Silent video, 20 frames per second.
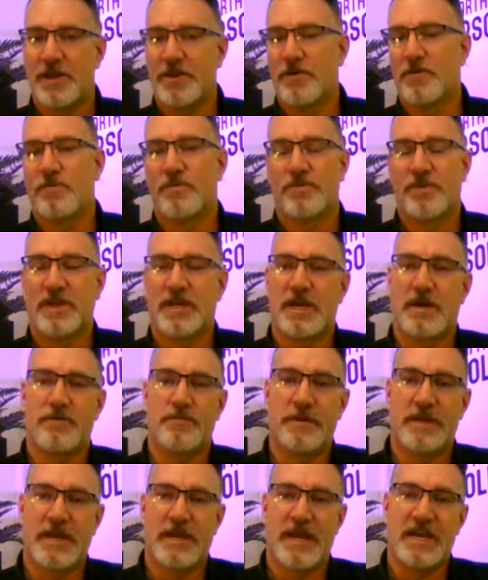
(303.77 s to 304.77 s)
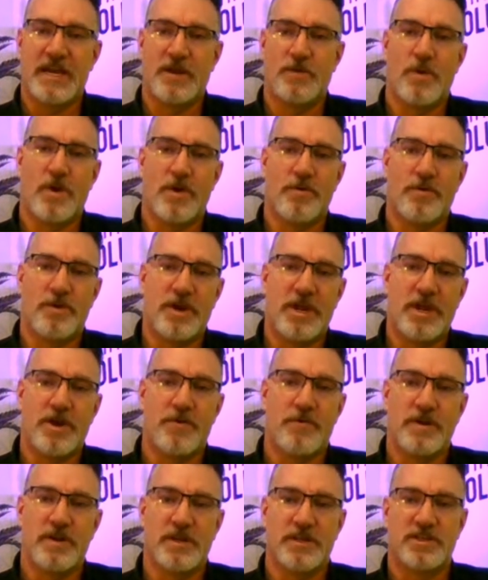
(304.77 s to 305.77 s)
I don't think I would be anywhere
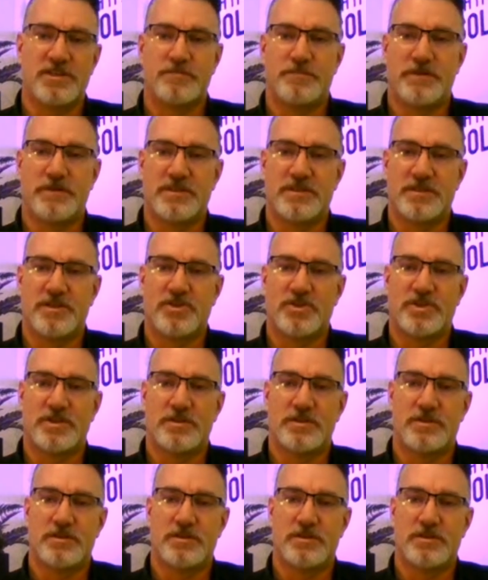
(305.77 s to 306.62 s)
near in this position.